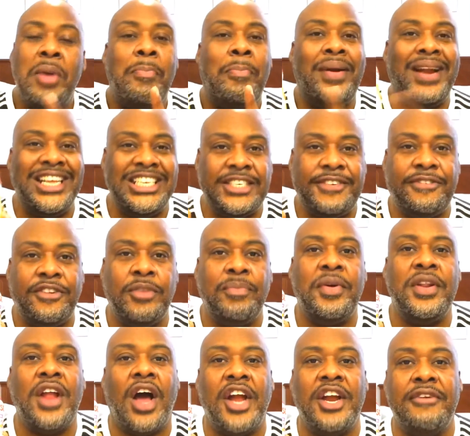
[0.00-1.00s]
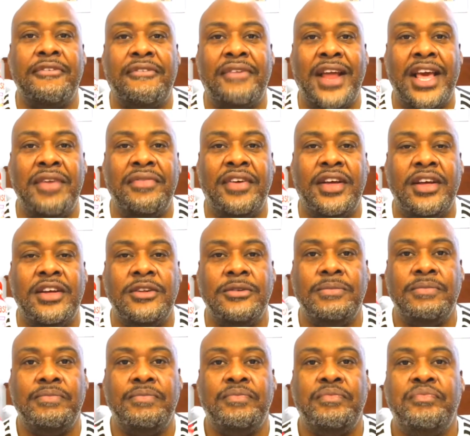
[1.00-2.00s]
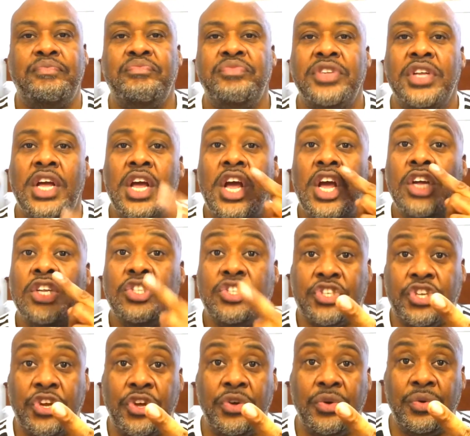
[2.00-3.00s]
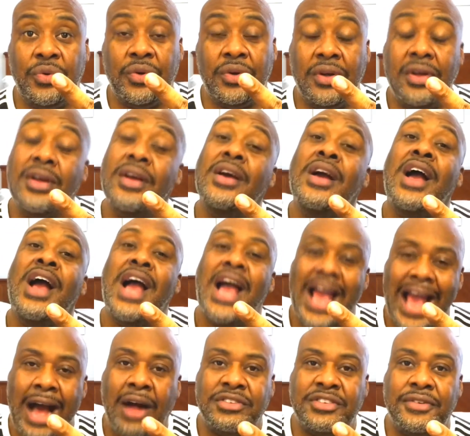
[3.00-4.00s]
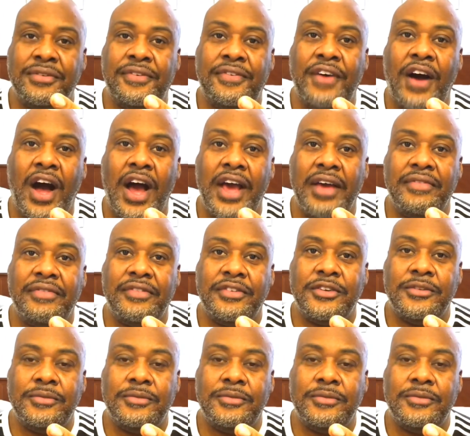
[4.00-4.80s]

Blissful Banana Flavor two out of five.